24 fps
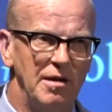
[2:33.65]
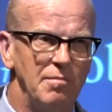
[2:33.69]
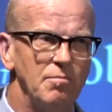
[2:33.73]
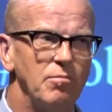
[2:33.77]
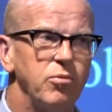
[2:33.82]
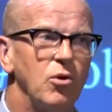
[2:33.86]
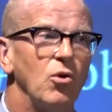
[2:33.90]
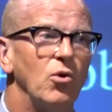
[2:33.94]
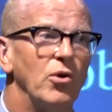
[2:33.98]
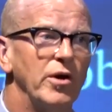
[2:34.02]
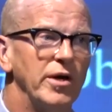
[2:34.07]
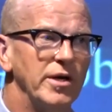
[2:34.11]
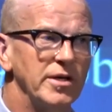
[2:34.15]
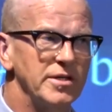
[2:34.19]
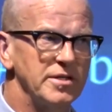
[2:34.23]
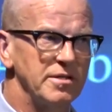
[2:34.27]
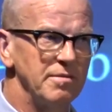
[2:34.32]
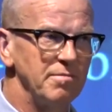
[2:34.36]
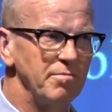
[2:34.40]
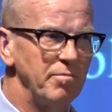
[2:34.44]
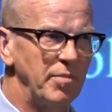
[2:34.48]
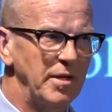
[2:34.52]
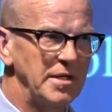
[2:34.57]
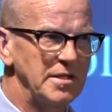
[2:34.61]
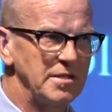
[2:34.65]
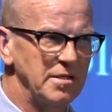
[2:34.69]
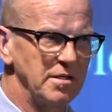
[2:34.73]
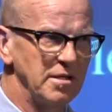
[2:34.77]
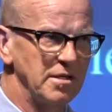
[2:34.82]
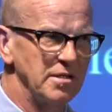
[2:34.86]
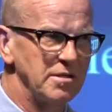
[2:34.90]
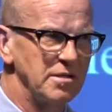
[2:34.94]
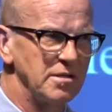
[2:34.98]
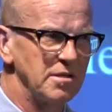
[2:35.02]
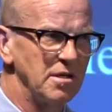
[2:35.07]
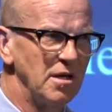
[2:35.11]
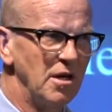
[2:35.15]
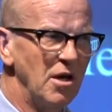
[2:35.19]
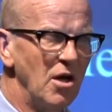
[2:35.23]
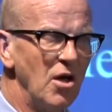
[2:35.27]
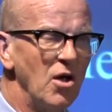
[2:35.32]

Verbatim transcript: employers and business,